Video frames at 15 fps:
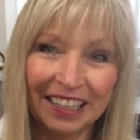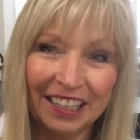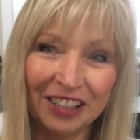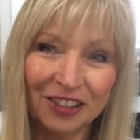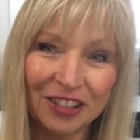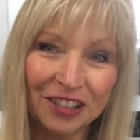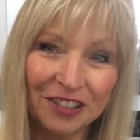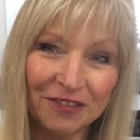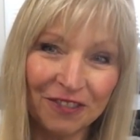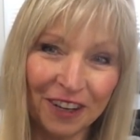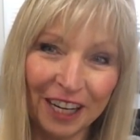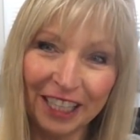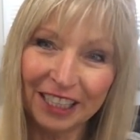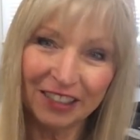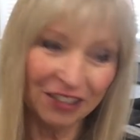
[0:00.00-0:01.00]
Here's the
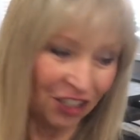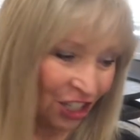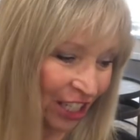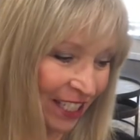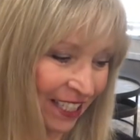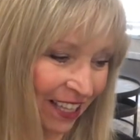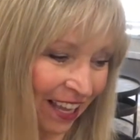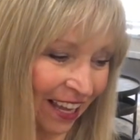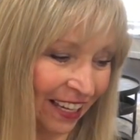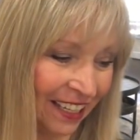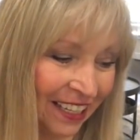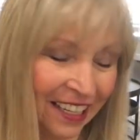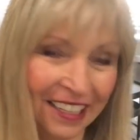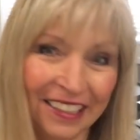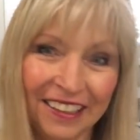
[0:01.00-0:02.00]
front, just
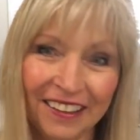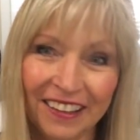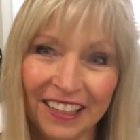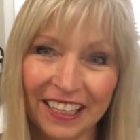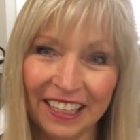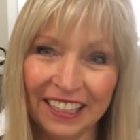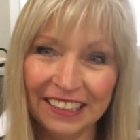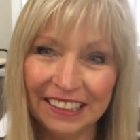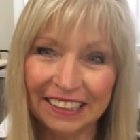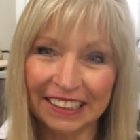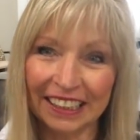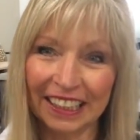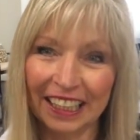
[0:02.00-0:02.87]
like these.